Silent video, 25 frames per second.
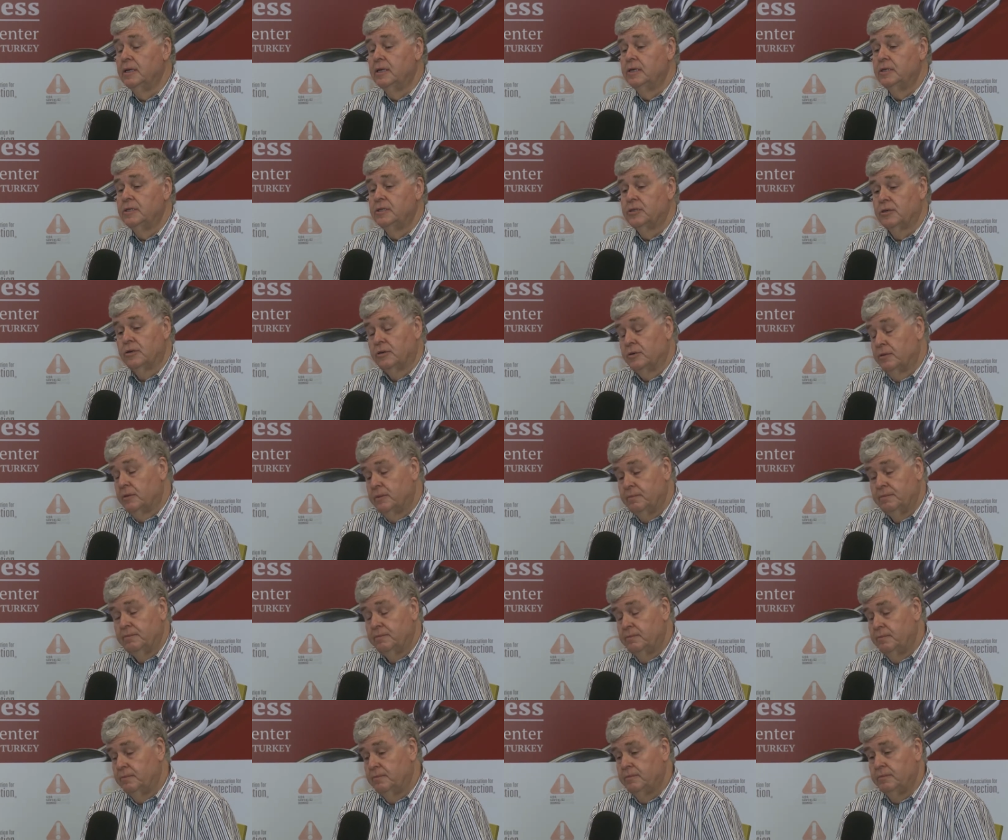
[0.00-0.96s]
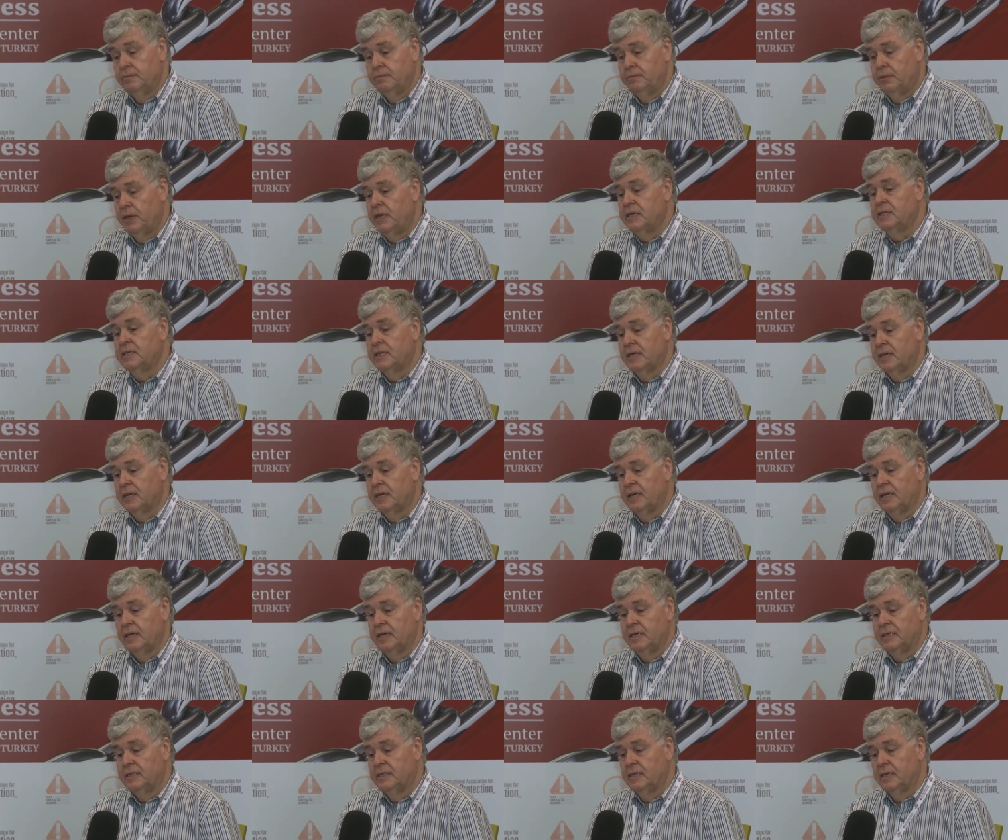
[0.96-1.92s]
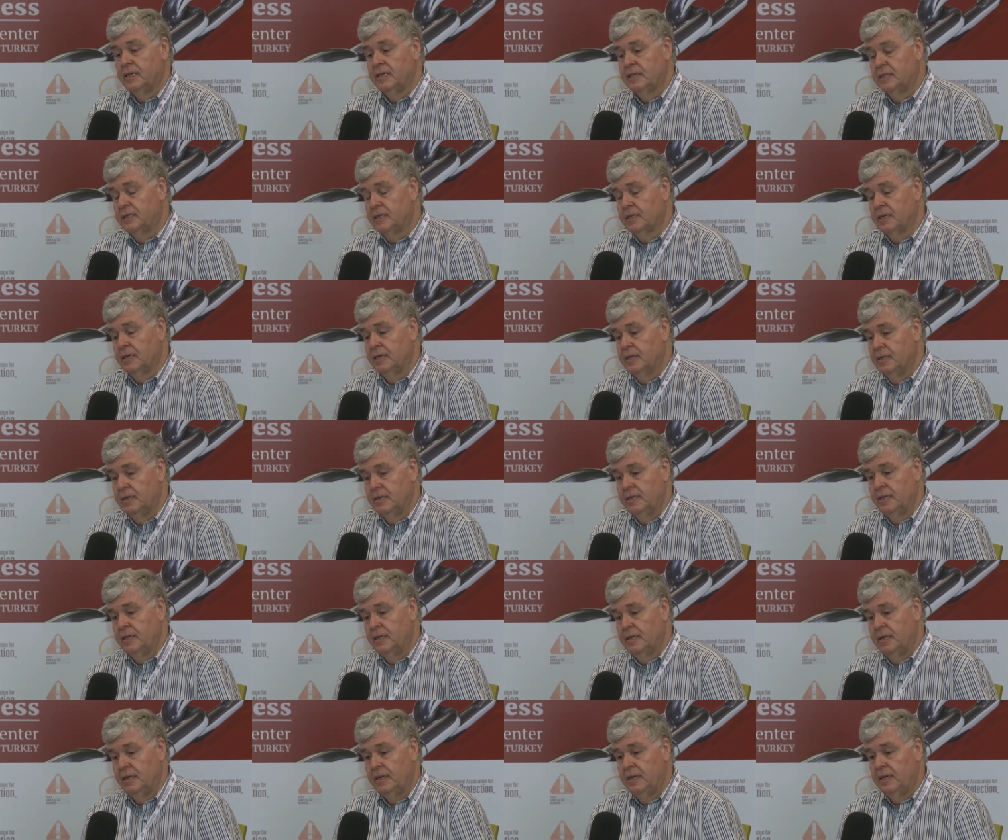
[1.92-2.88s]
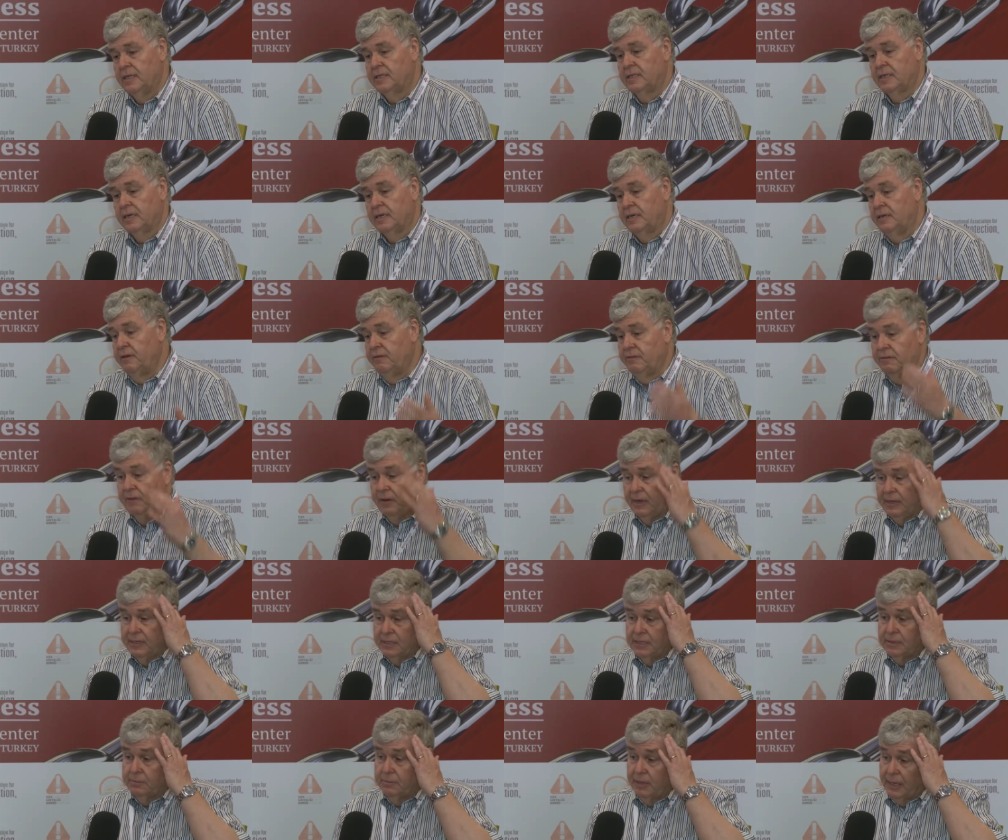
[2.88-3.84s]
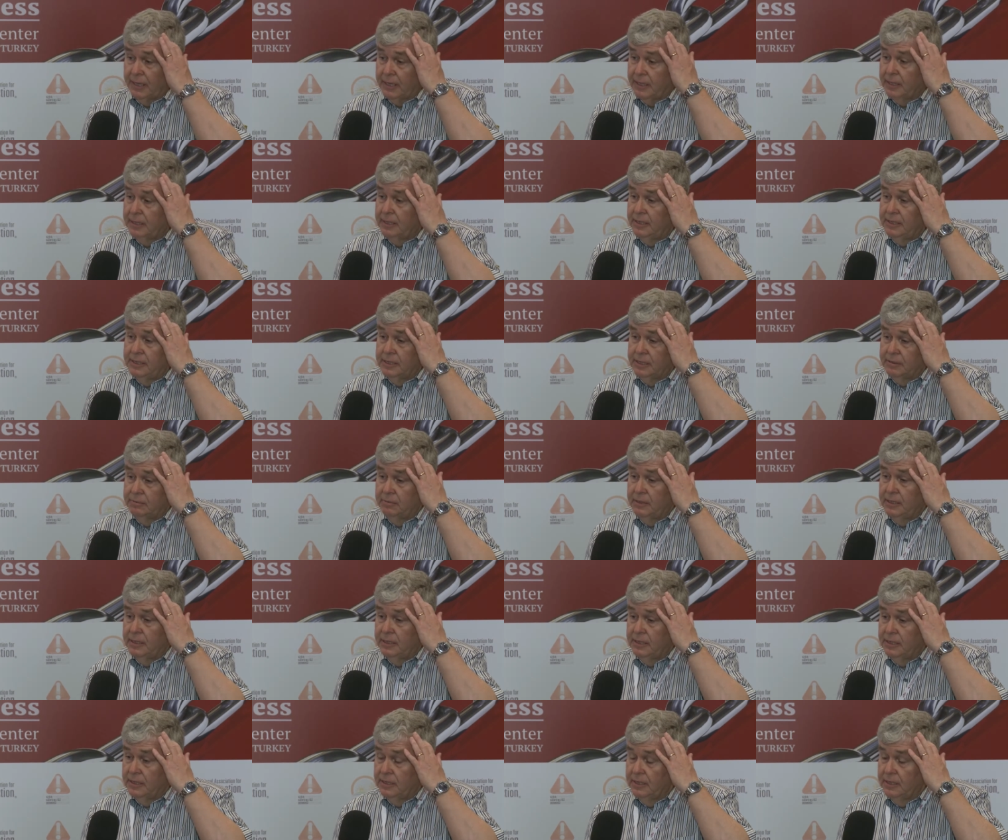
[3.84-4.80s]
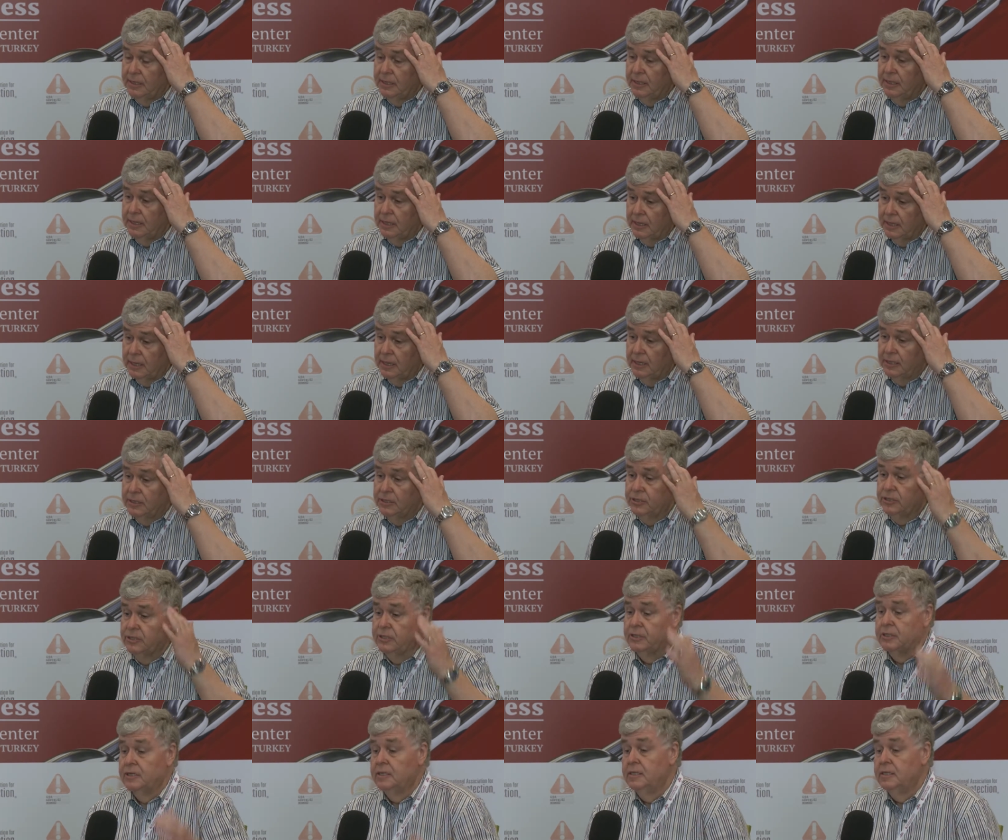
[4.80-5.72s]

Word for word: So basically it's, it's, a, it's a defense mechanism in a, in a large